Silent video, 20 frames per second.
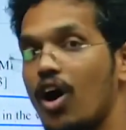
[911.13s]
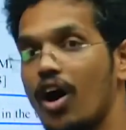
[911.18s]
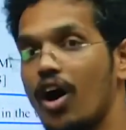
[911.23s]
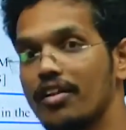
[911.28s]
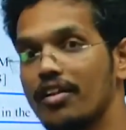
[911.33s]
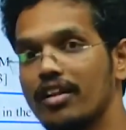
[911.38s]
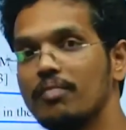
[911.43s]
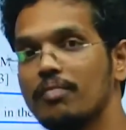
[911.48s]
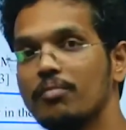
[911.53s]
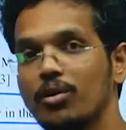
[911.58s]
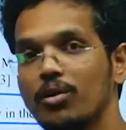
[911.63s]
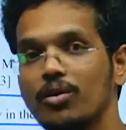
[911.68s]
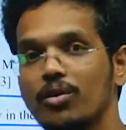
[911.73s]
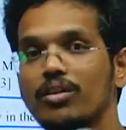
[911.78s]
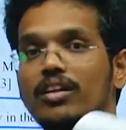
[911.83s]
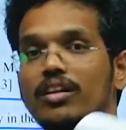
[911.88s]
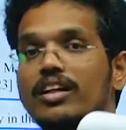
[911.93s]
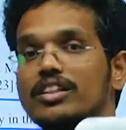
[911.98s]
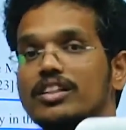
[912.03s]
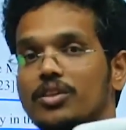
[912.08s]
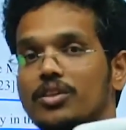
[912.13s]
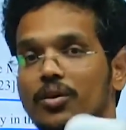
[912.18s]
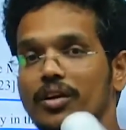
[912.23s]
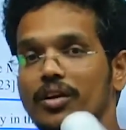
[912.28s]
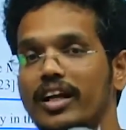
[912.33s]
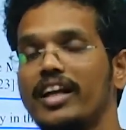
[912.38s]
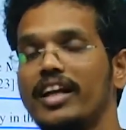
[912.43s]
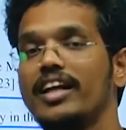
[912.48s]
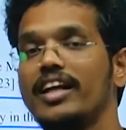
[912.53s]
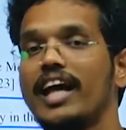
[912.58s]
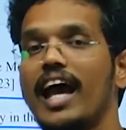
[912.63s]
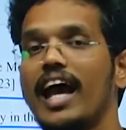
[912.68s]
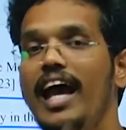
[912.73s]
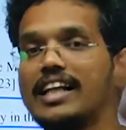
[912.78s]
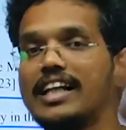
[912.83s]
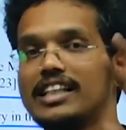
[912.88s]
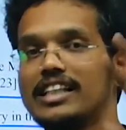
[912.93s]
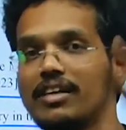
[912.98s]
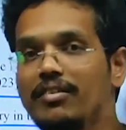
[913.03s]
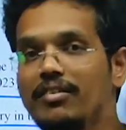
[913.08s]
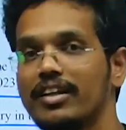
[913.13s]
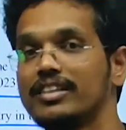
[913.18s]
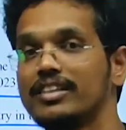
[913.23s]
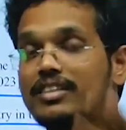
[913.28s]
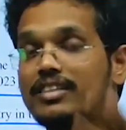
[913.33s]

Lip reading: on the moon. So India achieved this.